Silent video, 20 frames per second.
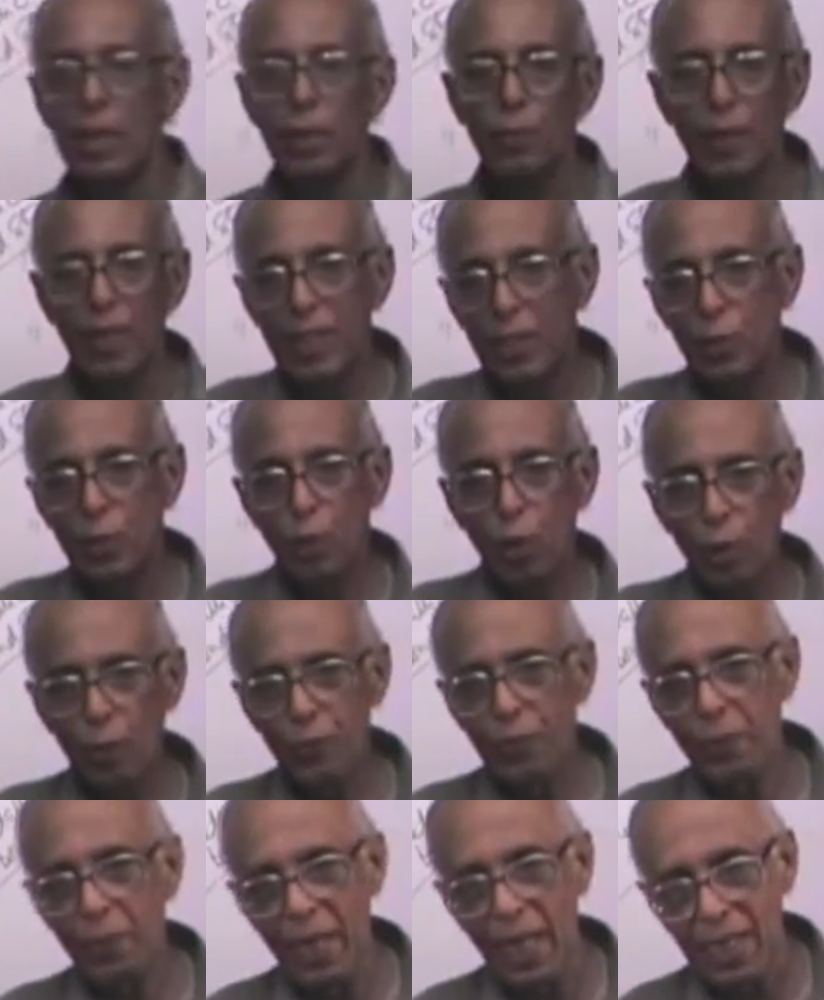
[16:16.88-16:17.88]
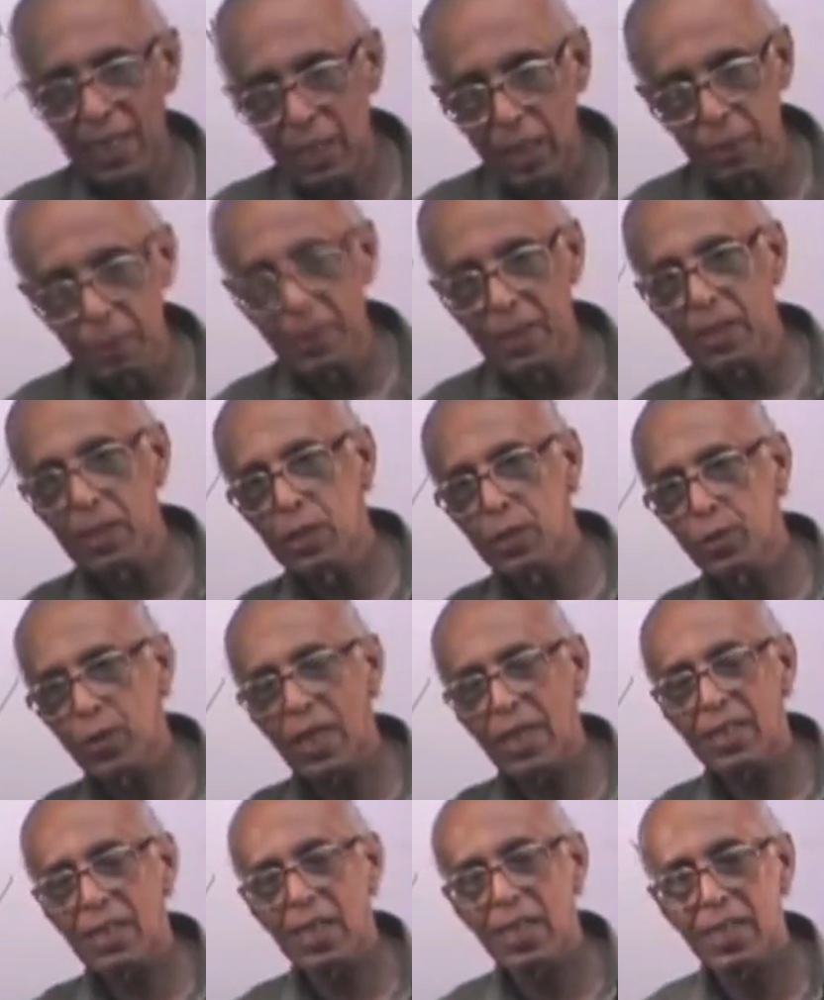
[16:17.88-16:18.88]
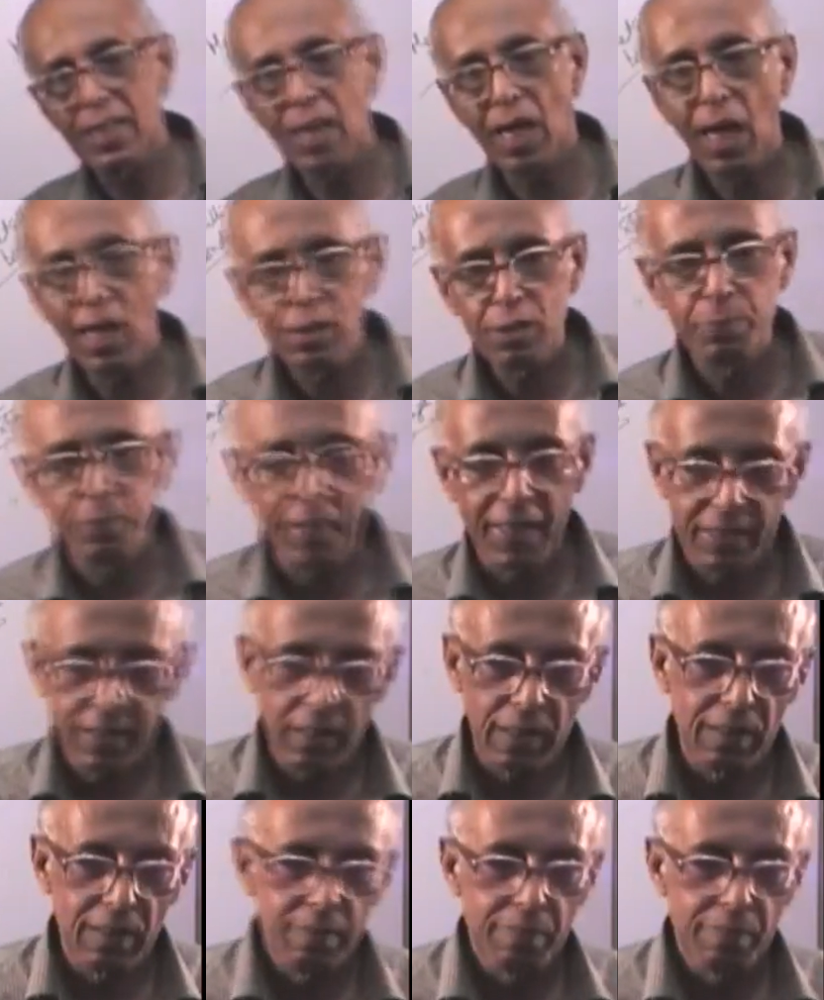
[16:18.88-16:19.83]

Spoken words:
when you go from alkali metal to alkaline earth metal,